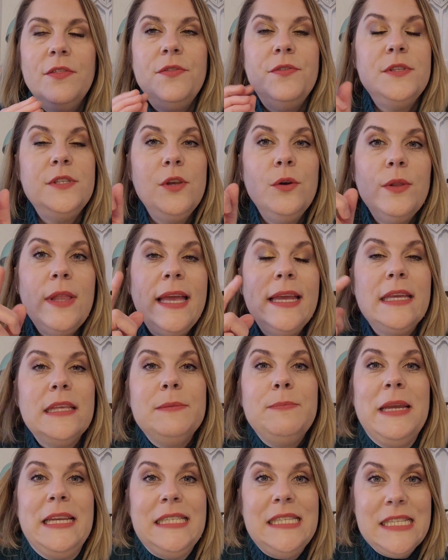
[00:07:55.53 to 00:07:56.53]
so like
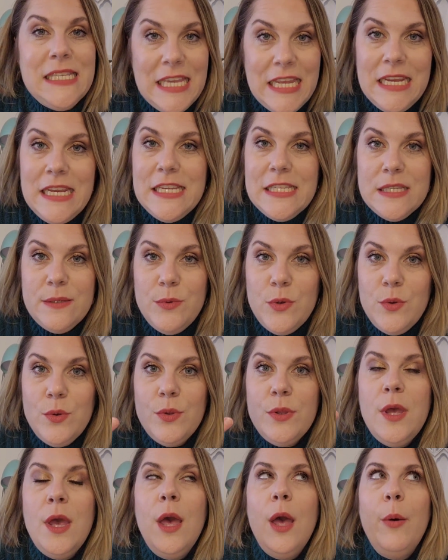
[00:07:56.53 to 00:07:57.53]
my skin is
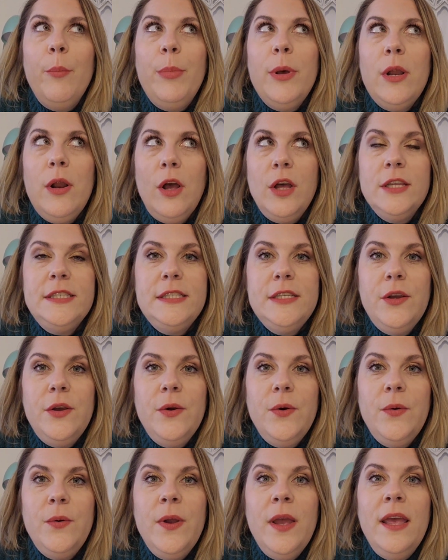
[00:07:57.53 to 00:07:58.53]
smooth, but
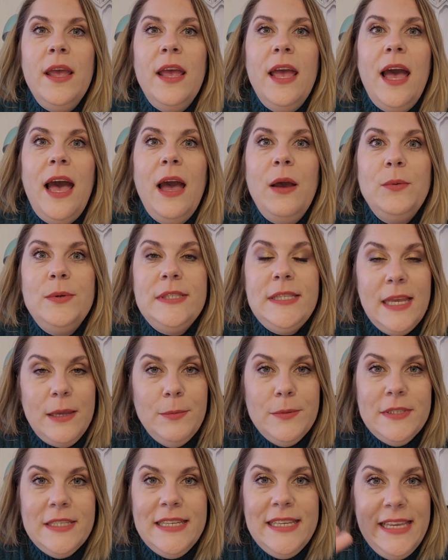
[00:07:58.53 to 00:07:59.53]
also I was
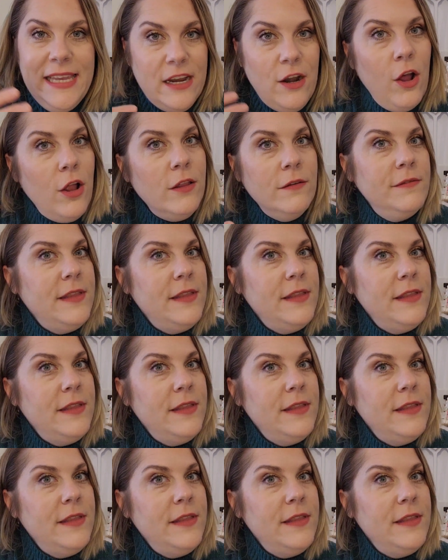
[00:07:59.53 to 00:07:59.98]
able to get all of